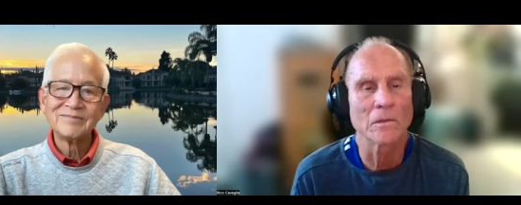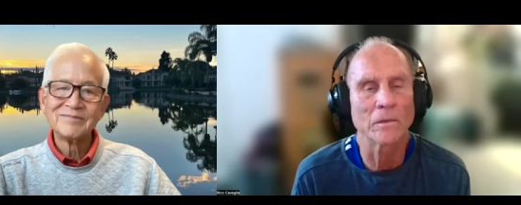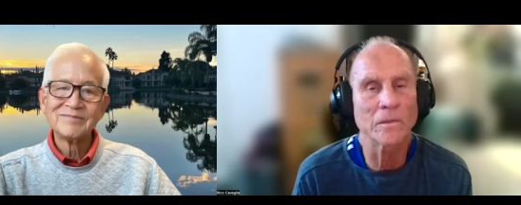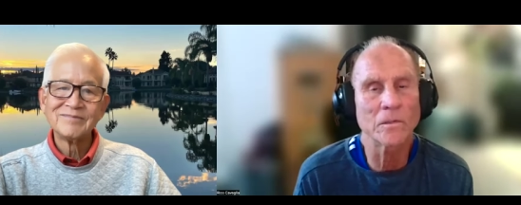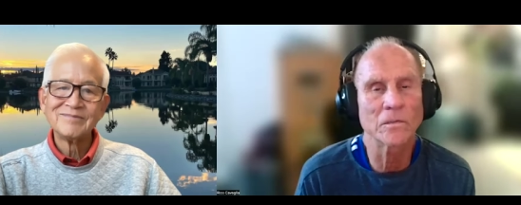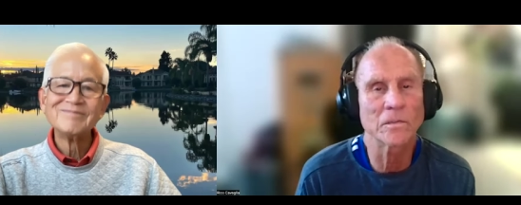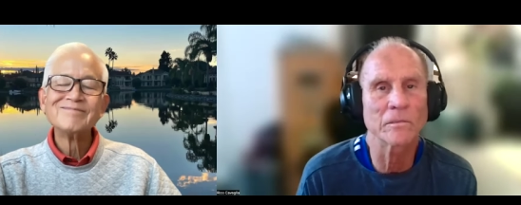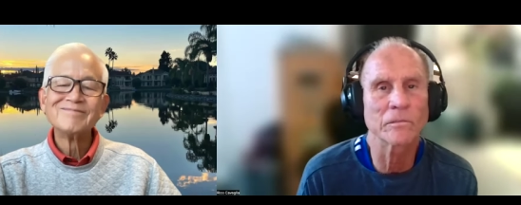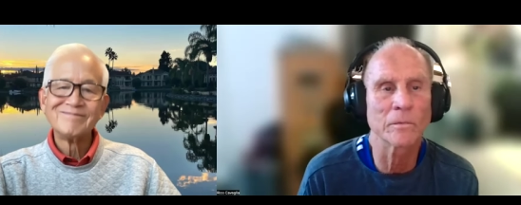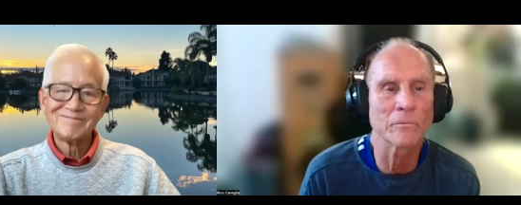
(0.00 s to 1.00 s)
Speaker 1: So this
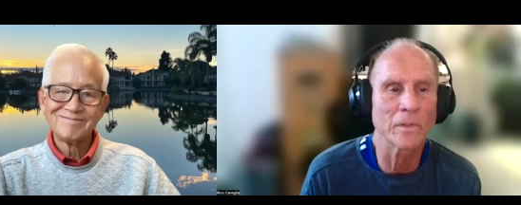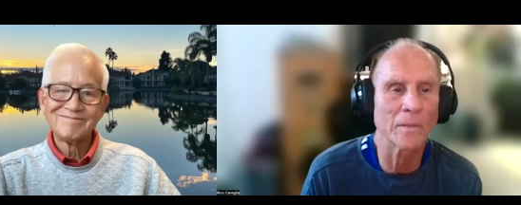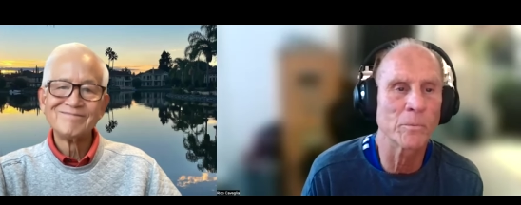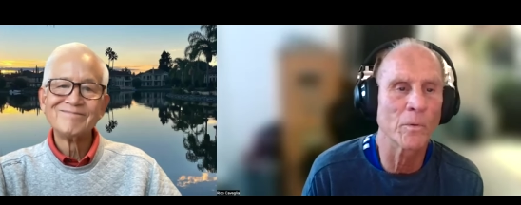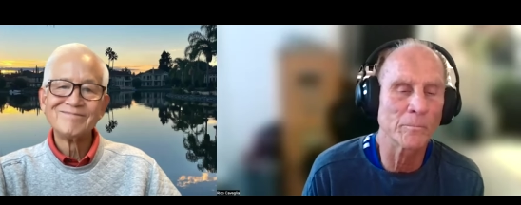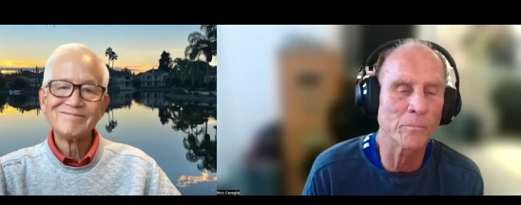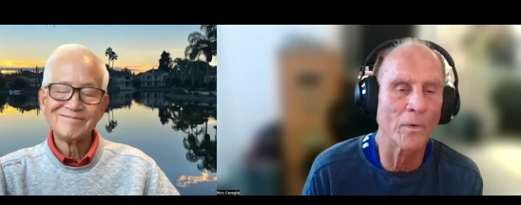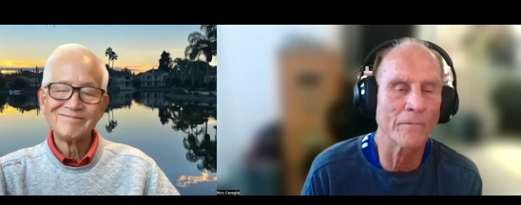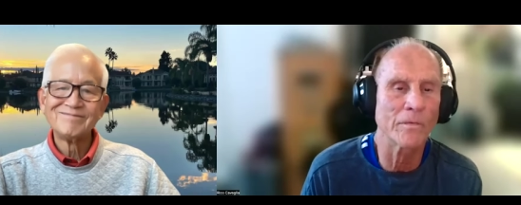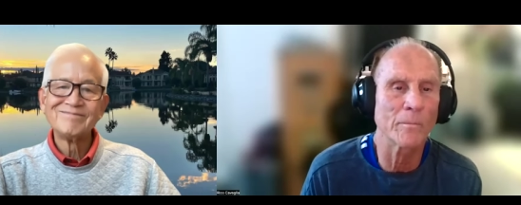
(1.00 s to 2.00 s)
is some really
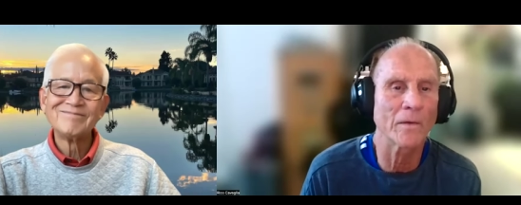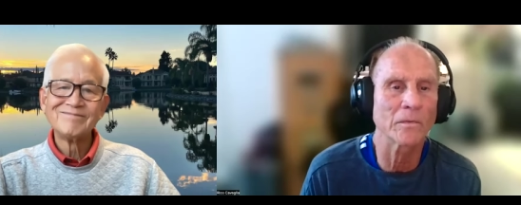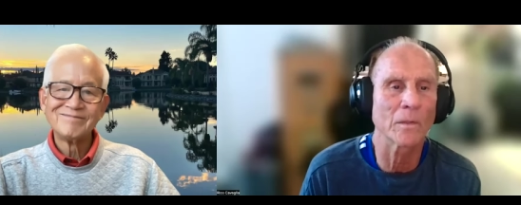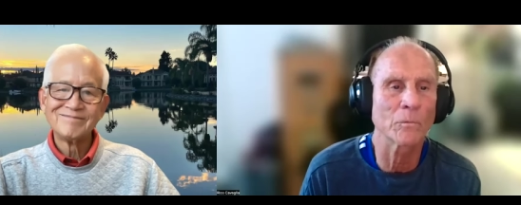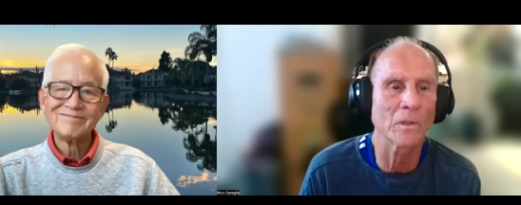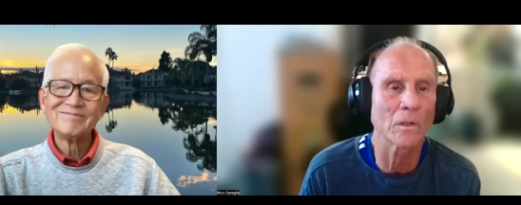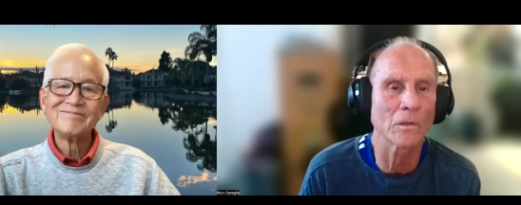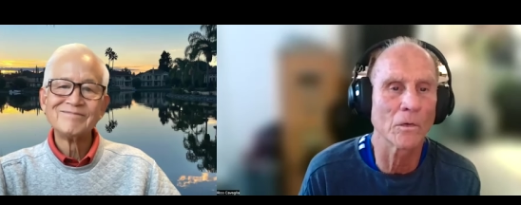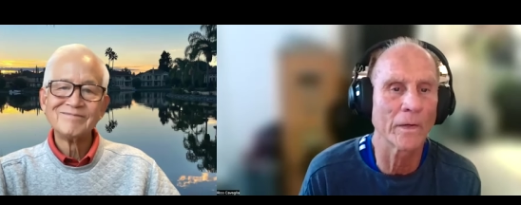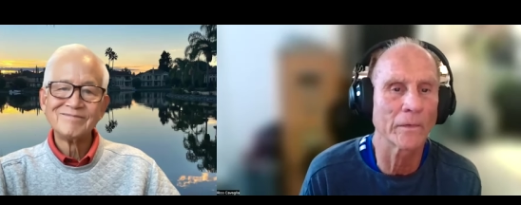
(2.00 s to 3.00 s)
important information that we're
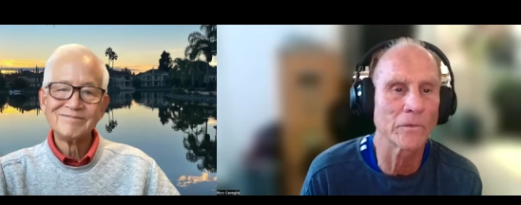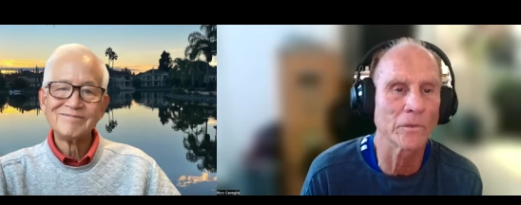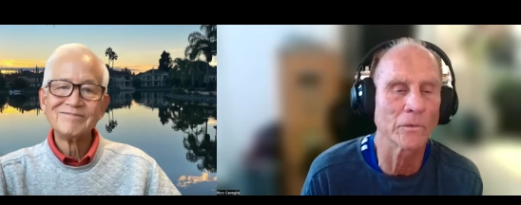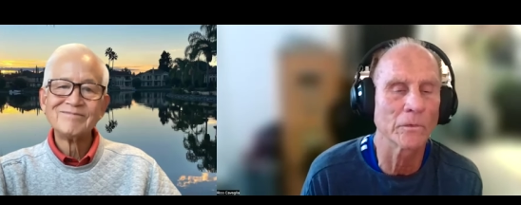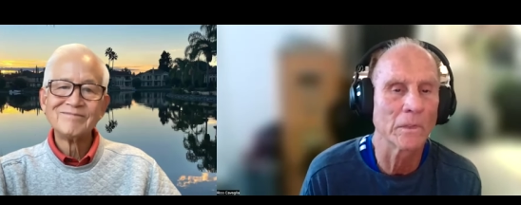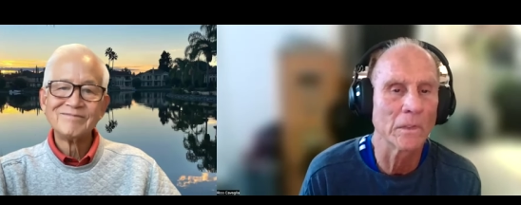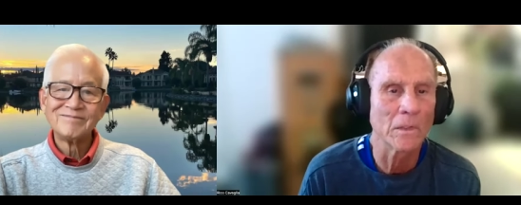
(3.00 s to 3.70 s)
going to go into.